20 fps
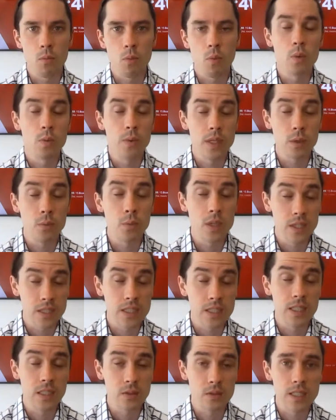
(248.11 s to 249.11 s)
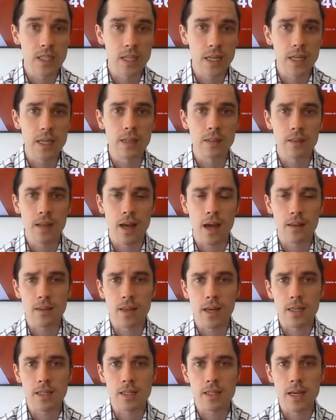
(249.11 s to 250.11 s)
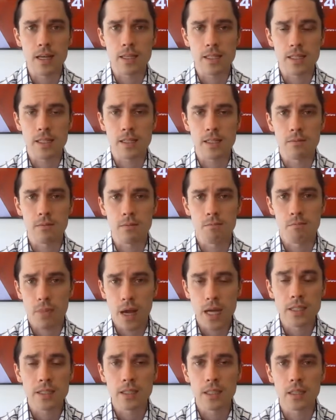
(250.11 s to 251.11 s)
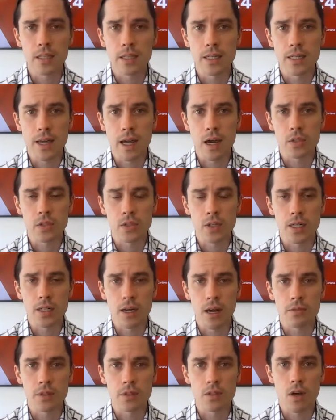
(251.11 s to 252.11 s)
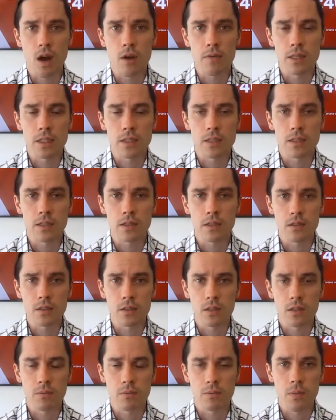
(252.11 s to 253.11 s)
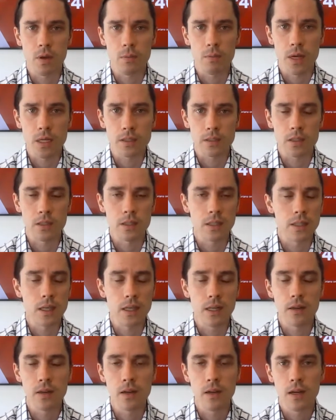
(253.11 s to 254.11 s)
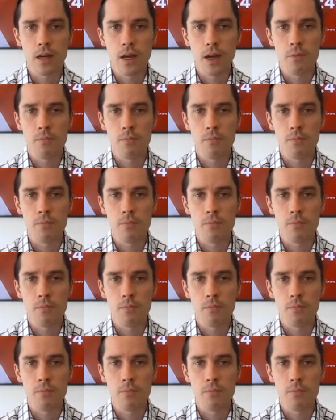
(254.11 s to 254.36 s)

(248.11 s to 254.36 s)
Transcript: we're still seeing that index in basically a downtrend after diving into basically a